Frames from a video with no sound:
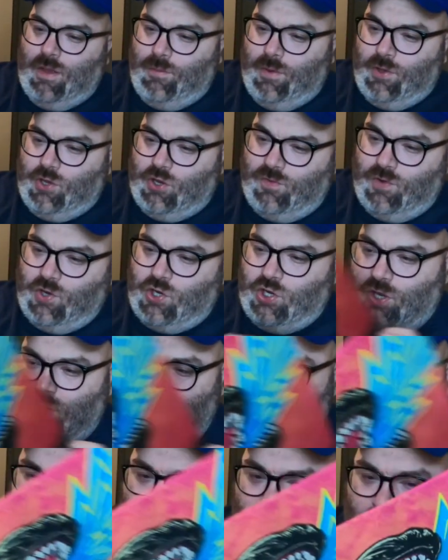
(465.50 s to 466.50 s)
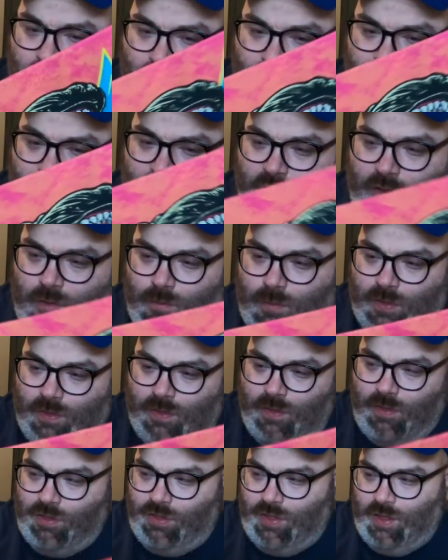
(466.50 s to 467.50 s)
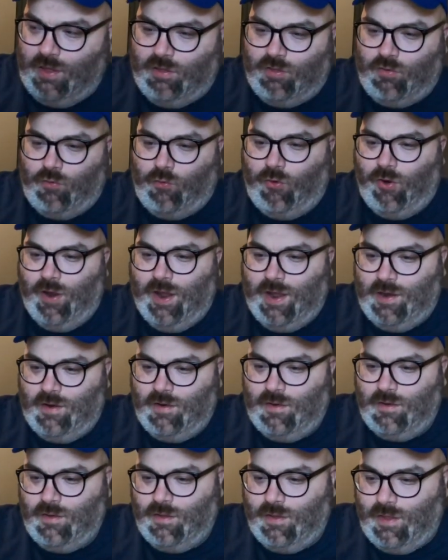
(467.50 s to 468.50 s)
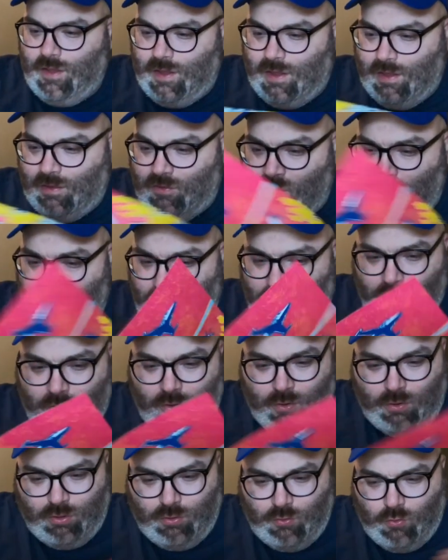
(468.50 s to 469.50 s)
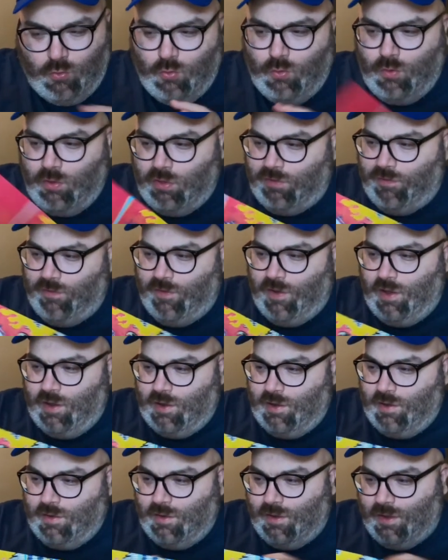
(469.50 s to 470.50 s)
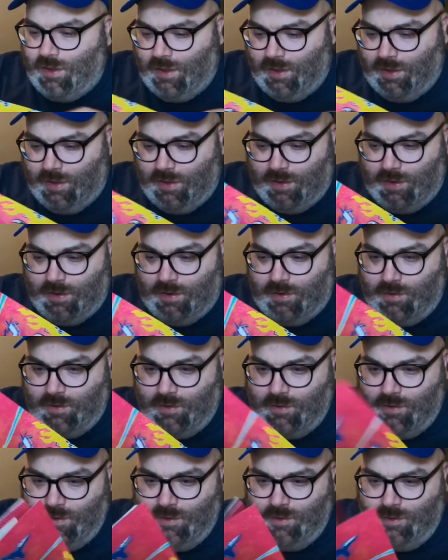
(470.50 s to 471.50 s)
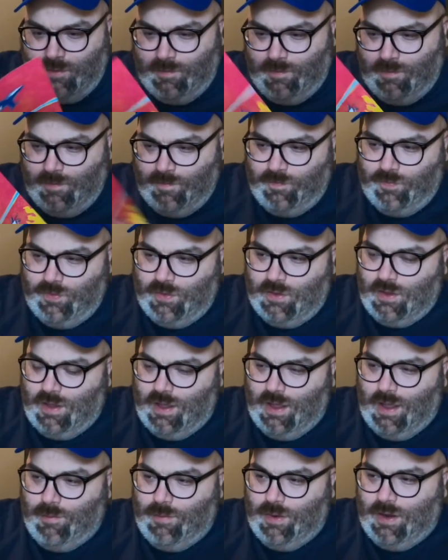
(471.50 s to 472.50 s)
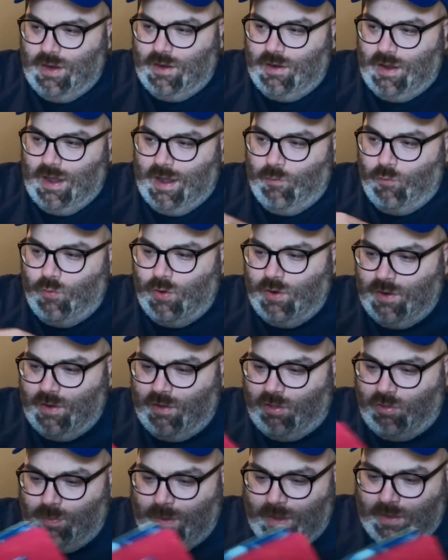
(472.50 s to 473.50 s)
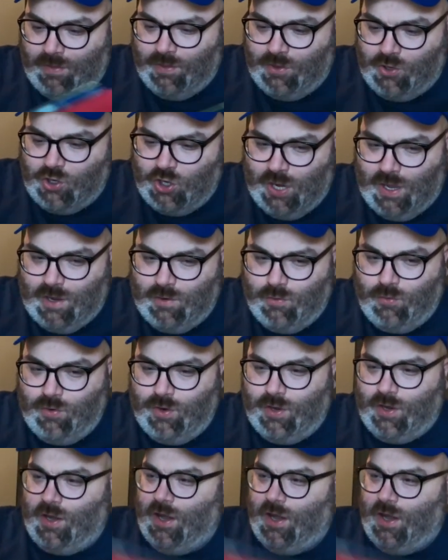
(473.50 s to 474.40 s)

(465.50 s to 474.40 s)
that much of a shit about Godzilla, but this thing's great. Like, it just looks cool as fuck, and I mean, I wouldn't expect the channel to